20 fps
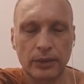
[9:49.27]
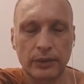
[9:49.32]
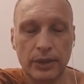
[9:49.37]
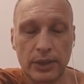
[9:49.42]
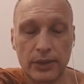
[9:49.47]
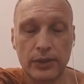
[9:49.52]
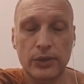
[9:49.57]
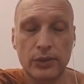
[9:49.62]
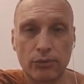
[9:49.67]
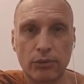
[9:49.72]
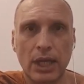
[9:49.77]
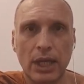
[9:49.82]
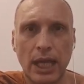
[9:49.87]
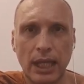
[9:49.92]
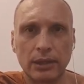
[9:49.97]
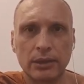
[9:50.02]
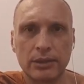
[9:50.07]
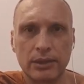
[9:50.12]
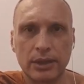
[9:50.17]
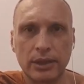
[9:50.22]
This is
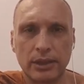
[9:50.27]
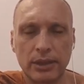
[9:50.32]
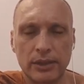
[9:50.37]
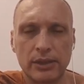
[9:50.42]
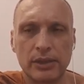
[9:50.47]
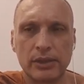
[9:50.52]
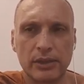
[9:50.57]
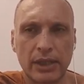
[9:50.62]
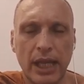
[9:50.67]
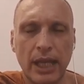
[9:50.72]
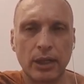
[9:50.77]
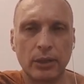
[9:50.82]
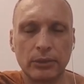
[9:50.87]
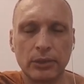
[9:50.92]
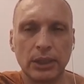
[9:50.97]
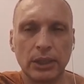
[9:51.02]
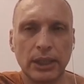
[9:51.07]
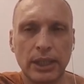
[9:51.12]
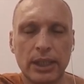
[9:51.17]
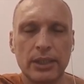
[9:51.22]
reality. This is how it
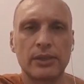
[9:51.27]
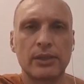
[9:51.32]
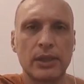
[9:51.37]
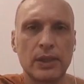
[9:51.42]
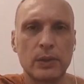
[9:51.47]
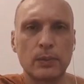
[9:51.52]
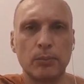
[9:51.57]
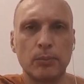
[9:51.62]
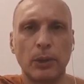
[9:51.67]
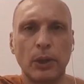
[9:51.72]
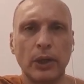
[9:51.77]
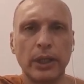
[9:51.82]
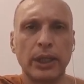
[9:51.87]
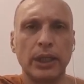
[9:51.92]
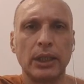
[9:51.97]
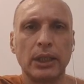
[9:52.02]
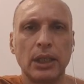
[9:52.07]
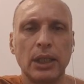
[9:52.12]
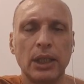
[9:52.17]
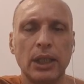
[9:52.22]
really is. This
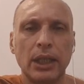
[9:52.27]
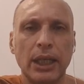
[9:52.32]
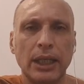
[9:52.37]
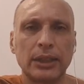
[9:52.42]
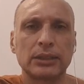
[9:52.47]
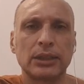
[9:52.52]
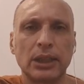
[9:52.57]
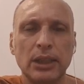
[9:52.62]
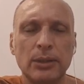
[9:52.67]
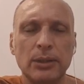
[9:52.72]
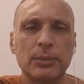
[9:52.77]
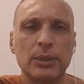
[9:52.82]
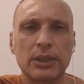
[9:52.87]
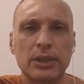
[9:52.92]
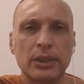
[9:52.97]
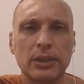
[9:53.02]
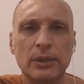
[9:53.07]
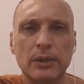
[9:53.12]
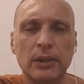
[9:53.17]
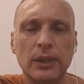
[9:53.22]
body has a
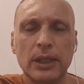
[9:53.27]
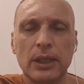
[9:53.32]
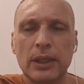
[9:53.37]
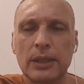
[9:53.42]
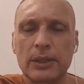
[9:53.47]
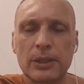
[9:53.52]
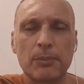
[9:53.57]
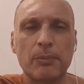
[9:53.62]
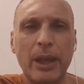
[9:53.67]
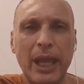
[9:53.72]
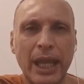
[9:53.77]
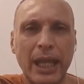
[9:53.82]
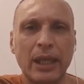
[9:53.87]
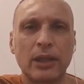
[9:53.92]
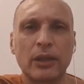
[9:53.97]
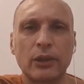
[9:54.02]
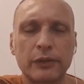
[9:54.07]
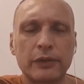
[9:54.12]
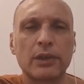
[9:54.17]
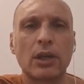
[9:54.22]
limited
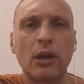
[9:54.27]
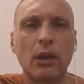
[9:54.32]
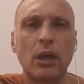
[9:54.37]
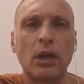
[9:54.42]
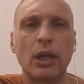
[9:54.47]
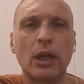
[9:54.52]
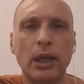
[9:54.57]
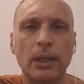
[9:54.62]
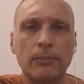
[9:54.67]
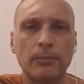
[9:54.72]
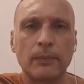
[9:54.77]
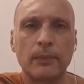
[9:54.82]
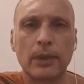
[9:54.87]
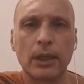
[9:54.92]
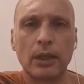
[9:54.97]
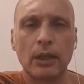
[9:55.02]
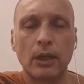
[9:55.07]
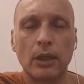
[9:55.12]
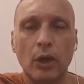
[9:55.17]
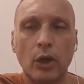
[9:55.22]
span of time
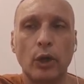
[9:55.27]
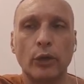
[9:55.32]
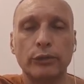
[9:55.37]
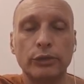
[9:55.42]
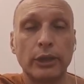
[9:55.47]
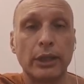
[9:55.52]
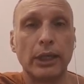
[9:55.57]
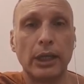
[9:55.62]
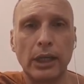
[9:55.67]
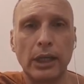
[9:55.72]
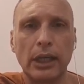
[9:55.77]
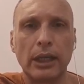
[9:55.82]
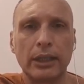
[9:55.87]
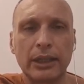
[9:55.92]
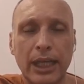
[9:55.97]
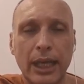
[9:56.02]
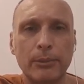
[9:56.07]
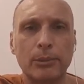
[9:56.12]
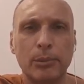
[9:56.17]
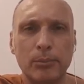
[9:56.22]
of
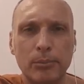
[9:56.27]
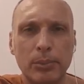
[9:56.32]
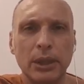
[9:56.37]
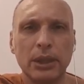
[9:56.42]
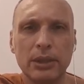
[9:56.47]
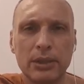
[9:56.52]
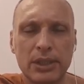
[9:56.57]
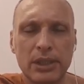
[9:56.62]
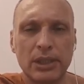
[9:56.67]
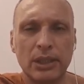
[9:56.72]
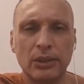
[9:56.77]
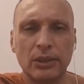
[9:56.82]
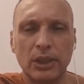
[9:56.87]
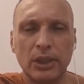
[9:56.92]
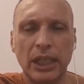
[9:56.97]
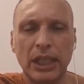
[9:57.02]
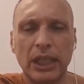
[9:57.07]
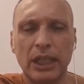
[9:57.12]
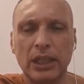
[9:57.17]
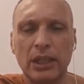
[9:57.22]
capability,
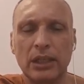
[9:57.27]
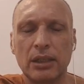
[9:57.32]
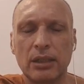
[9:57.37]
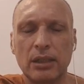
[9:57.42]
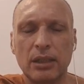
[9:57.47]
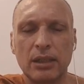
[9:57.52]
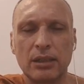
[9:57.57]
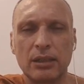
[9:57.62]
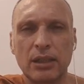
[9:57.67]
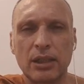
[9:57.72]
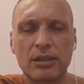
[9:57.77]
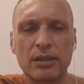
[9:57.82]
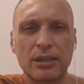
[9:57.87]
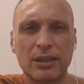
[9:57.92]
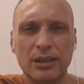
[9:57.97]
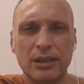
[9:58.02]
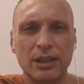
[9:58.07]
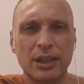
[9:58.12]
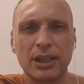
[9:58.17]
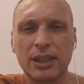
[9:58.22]
right?
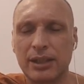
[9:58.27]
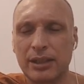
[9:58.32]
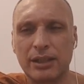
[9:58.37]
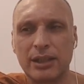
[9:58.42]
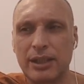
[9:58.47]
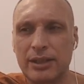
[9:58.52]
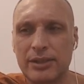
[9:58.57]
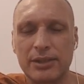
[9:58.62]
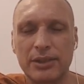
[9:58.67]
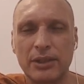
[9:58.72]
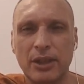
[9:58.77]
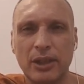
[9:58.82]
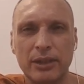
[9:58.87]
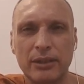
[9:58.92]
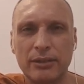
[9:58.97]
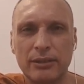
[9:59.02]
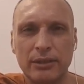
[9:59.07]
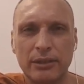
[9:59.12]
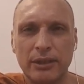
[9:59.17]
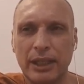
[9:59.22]
It's
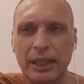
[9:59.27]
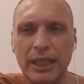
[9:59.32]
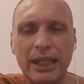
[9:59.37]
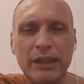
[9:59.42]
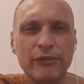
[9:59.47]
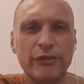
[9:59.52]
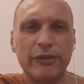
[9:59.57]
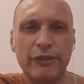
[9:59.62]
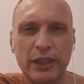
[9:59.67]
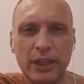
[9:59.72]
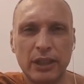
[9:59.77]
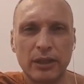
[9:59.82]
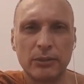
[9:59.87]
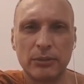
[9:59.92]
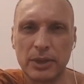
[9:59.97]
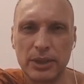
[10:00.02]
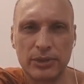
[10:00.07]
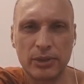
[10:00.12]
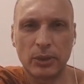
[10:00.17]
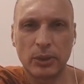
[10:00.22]
not infinite
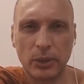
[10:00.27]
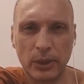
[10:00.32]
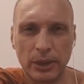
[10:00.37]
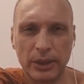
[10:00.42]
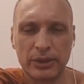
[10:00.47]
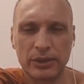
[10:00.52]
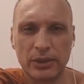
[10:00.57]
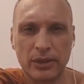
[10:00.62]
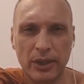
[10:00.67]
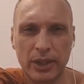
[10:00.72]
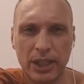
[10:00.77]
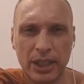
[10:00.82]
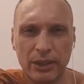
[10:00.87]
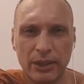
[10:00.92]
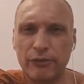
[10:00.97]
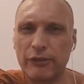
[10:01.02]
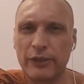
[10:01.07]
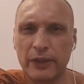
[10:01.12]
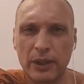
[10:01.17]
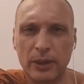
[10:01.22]
resource. It's not an
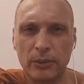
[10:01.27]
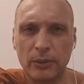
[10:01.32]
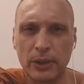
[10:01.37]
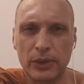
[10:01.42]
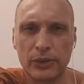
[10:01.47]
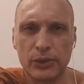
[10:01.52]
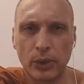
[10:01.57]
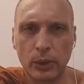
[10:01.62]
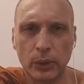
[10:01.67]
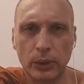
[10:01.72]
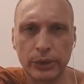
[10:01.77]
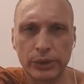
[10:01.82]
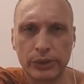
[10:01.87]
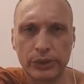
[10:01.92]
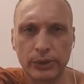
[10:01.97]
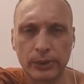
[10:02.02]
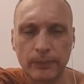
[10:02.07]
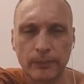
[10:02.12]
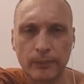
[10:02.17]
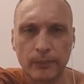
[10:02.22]
infinite
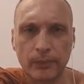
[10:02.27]
resource,